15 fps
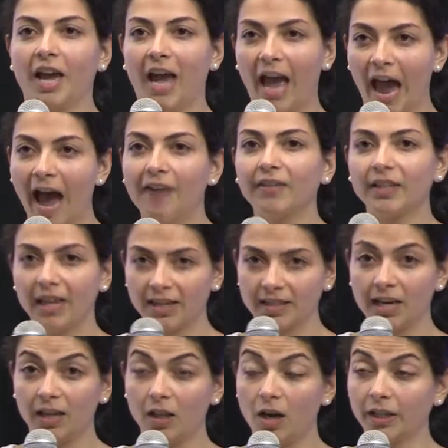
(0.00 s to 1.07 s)
Having that
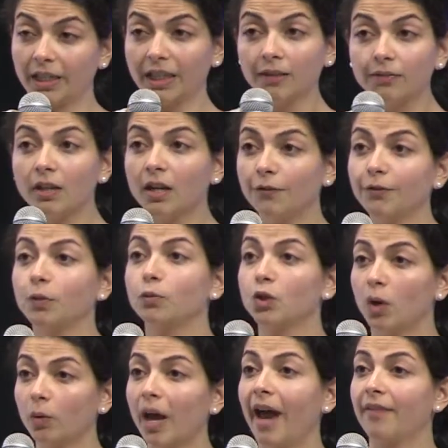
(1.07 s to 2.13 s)
dialogue, even if you
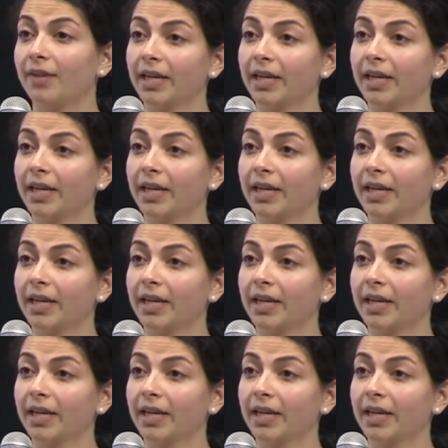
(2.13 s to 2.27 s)
don't have